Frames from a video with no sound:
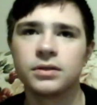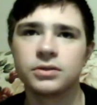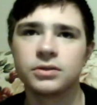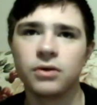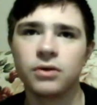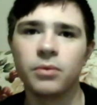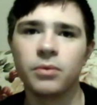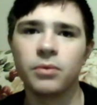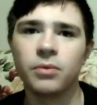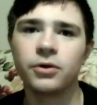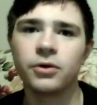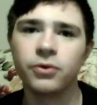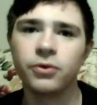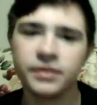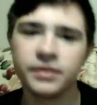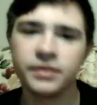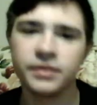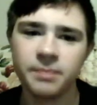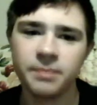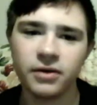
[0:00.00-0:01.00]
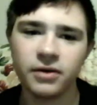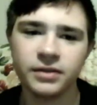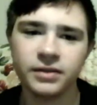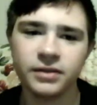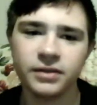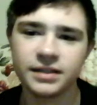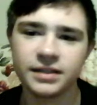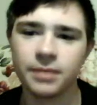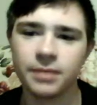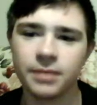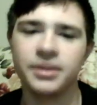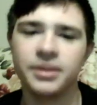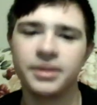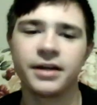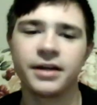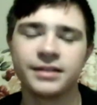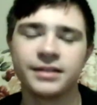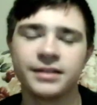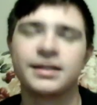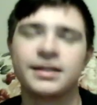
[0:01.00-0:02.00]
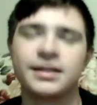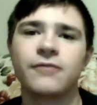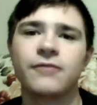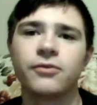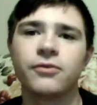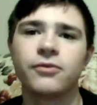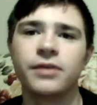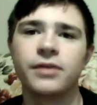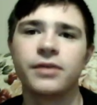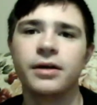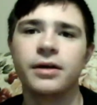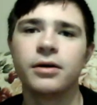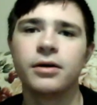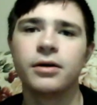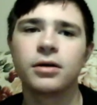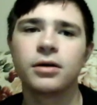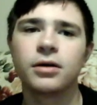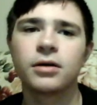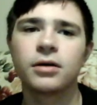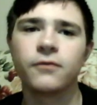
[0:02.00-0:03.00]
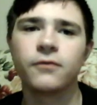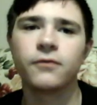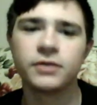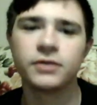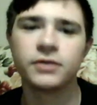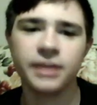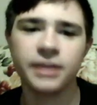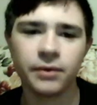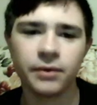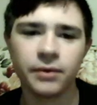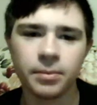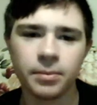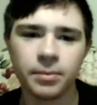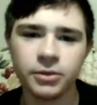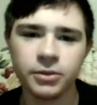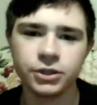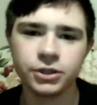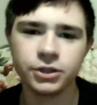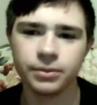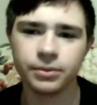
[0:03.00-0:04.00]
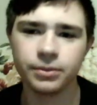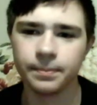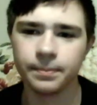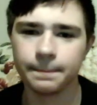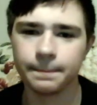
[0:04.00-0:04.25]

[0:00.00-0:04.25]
I wonder who this penalty is going to be against after the first down completion.